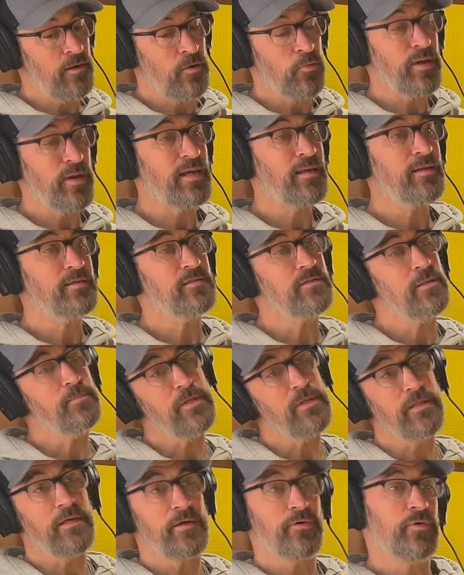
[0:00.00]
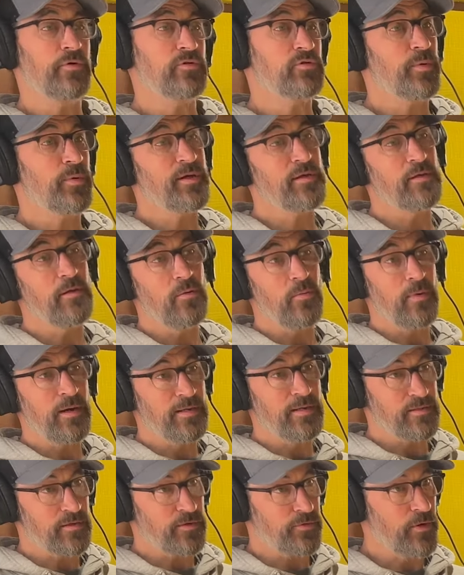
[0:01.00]
A weed is something that grows where you don't want
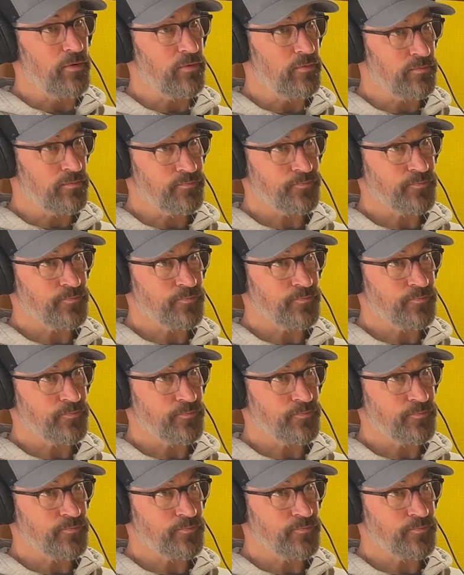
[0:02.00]
it to grow.